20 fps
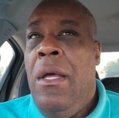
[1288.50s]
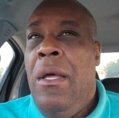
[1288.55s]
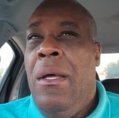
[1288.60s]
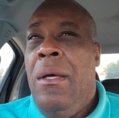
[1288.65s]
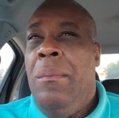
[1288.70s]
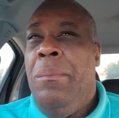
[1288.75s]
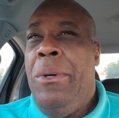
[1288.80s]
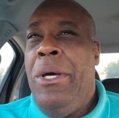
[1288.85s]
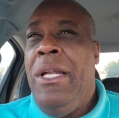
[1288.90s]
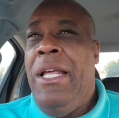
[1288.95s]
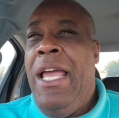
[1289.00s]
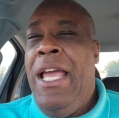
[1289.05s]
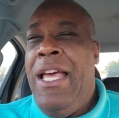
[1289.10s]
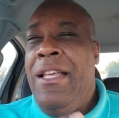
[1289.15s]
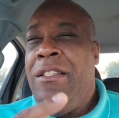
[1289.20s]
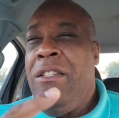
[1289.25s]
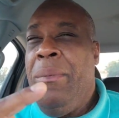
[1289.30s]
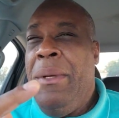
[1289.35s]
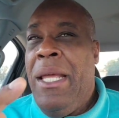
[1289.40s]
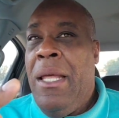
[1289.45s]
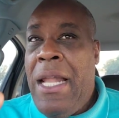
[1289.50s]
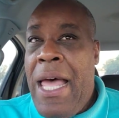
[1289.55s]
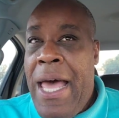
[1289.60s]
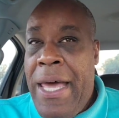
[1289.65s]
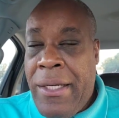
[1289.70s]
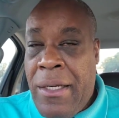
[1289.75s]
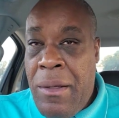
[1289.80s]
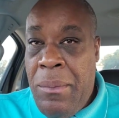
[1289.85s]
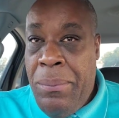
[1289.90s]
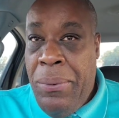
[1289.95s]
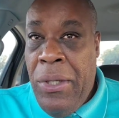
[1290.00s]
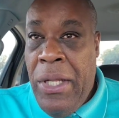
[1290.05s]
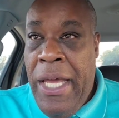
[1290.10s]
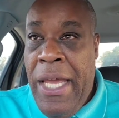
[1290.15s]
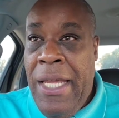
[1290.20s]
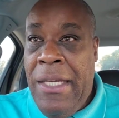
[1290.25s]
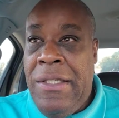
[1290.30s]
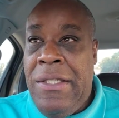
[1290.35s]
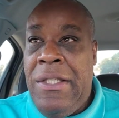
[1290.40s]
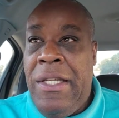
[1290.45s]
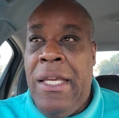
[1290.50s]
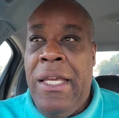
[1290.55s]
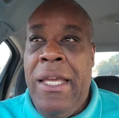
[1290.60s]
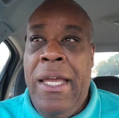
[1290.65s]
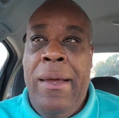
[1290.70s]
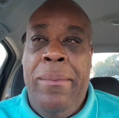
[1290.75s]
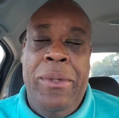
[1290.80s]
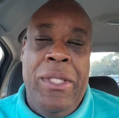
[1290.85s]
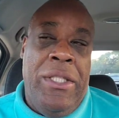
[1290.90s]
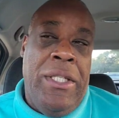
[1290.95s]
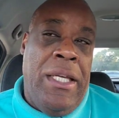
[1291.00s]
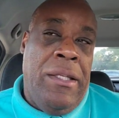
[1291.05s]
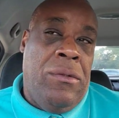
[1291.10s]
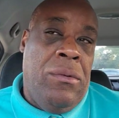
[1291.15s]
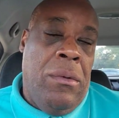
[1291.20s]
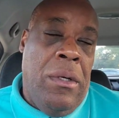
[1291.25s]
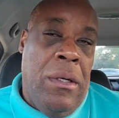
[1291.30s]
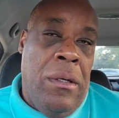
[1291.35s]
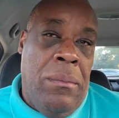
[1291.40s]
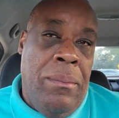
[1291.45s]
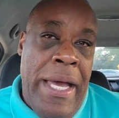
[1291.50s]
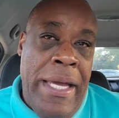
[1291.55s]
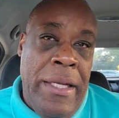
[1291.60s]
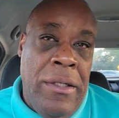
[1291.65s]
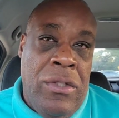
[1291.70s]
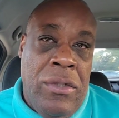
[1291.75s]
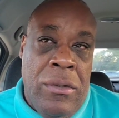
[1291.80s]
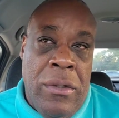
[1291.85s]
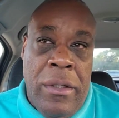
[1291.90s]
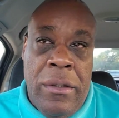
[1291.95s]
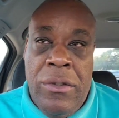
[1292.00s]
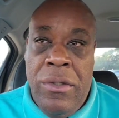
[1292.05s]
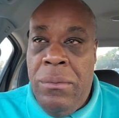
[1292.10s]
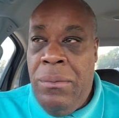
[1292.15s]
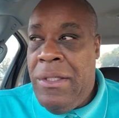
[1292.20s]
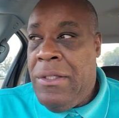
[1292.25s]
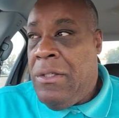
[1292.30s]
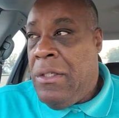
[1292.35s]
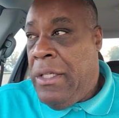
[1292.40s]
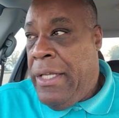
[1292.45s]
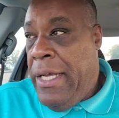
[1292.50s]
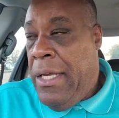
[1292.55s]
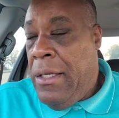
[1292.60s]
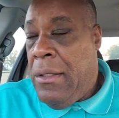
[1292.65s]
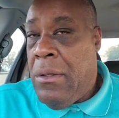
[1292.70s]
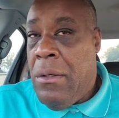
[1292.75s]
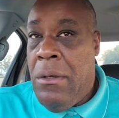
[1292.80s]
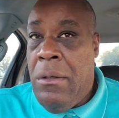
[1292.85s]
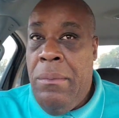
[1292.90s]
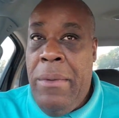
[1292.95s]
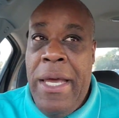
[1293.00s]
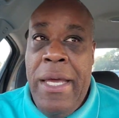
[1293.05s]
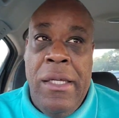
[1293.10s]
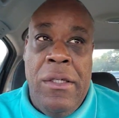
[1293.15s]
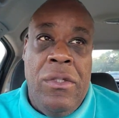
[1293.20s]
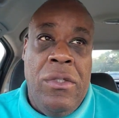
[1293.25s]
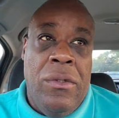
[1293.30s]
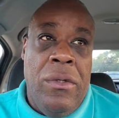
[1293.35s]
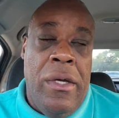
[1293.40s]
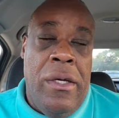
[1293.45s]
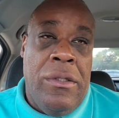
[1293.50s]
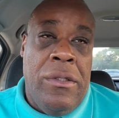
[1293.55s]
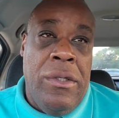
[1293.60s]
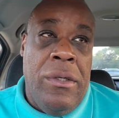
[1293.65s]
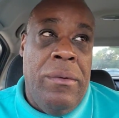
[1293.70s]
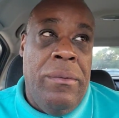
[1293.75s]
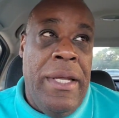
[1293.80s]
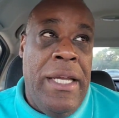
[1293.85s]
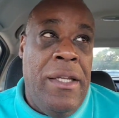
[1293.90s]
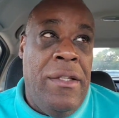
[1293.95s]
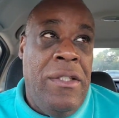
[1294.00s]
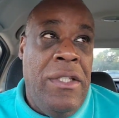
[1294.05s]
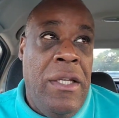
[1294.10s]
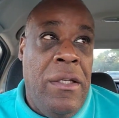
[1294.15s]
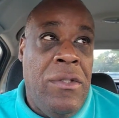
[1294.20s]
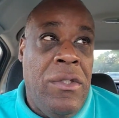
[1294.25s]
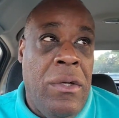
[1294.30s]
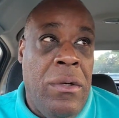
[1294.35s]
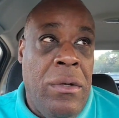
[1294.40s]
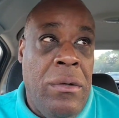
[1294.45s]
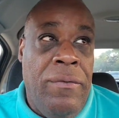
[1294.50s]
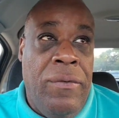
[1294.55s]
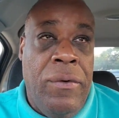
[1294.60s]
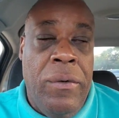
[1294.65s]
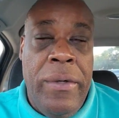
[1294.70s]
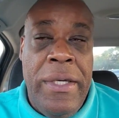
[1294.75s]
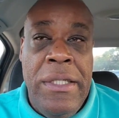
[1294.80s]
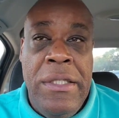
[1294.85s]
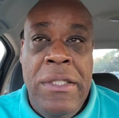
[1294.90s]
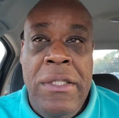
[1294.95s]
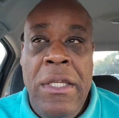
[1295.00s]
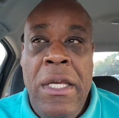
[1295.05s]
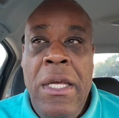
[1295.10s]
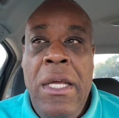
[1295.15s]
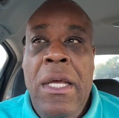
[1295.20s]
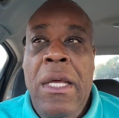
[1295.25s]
but it has to be a lot of complaints. It can't be just, well, my instructor was late or my instructor raised his or her voice.